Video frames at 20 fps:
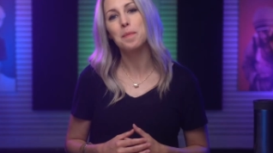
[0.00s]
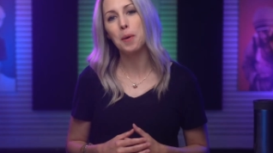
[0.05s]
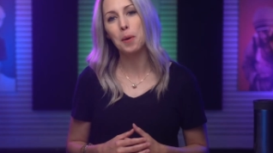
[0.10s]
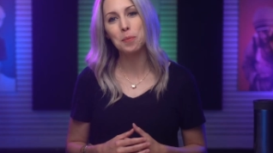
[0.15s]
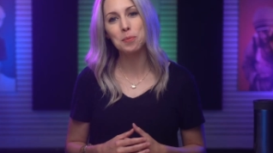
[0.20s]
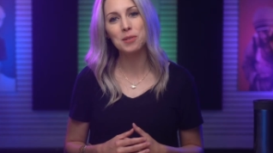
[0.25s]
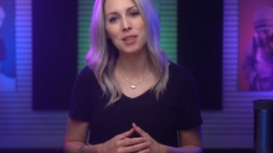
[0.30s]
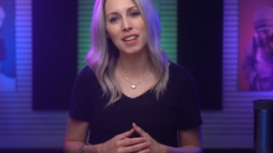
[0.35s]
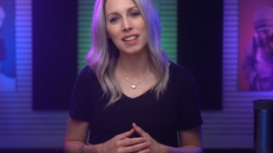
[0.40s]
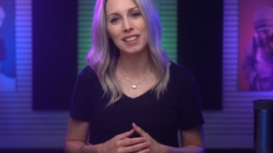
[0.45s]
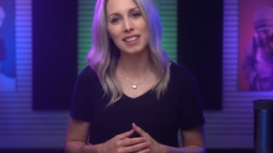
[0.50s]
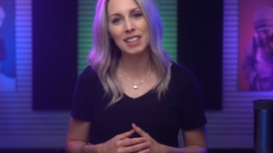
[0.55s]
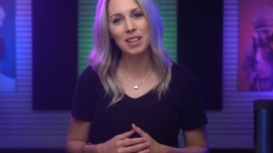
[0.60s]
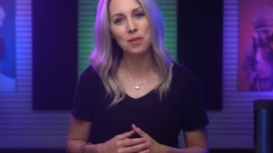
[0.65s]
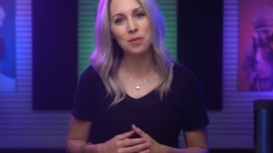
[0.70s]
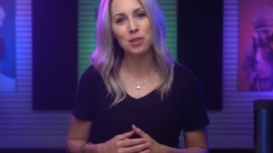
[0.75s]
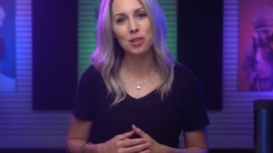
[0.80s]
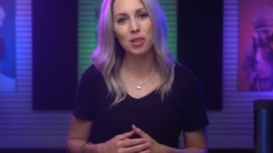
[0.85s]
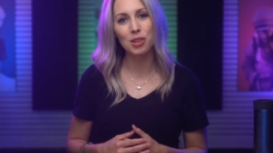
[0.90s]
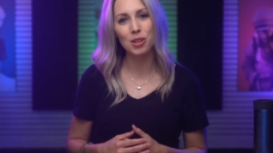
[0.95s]
Pope St.
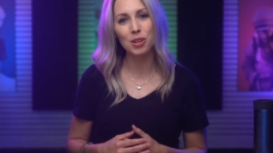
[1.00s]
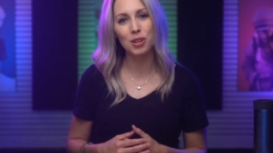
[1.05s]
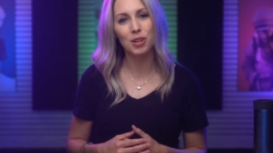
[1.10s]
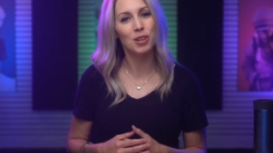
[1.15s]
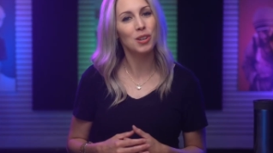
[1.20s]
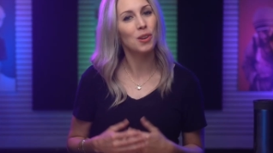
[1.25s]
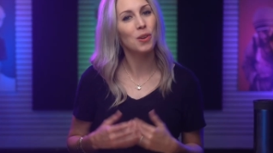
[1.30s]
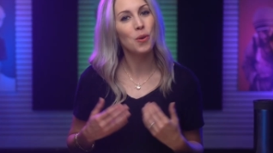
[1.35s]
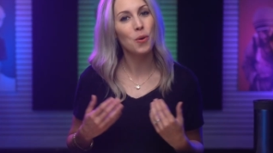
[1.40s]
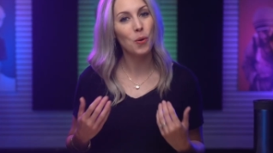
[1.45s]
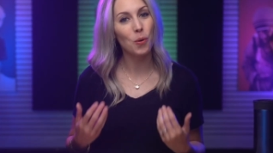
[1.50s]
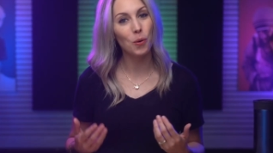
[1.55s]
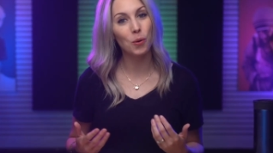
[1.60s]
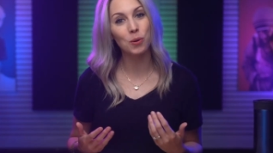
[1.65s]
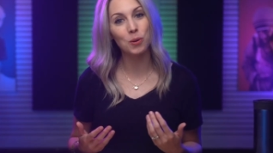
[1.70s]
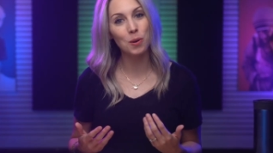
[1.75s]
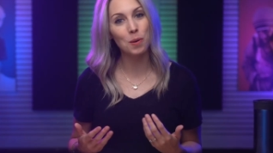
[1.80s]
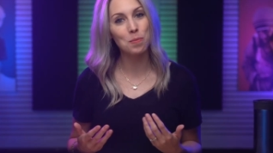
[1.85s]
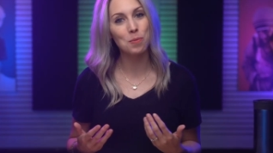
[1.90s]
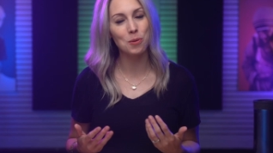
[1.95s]
Leo III,
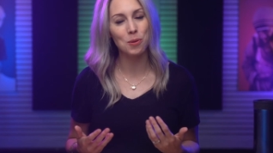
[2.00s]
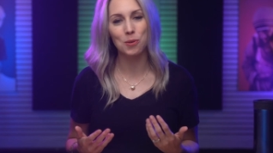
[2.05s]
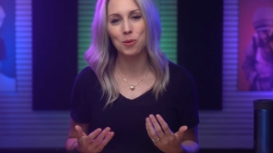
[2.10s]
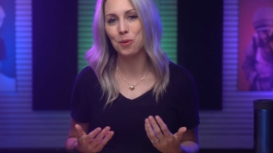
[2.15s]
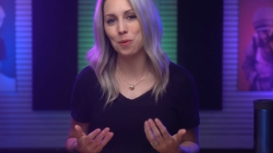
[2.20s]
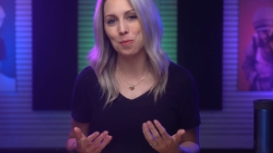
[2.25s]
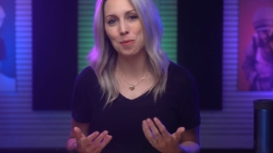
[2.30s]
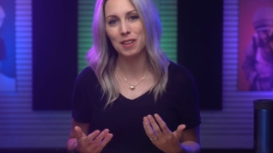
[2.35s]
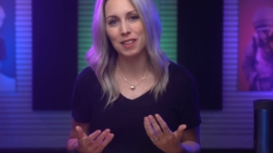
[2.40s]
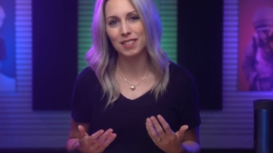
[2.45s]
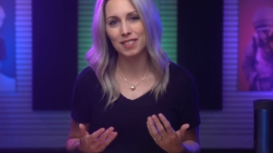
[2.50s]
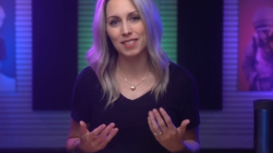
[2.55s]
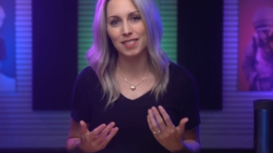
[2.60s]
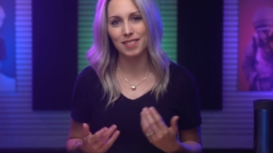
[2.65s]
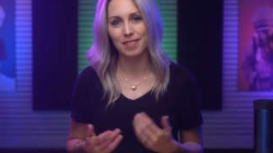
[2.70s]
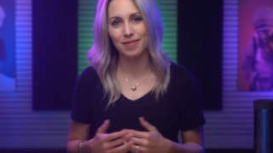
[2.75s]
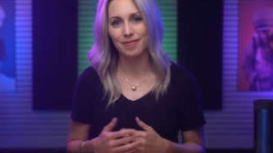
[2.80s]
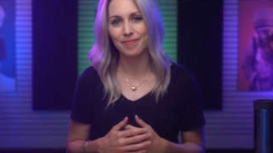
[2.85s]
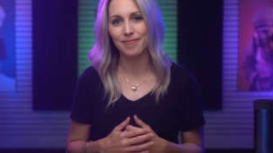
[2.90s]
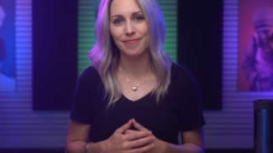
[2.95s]
Ora Pro Nobis.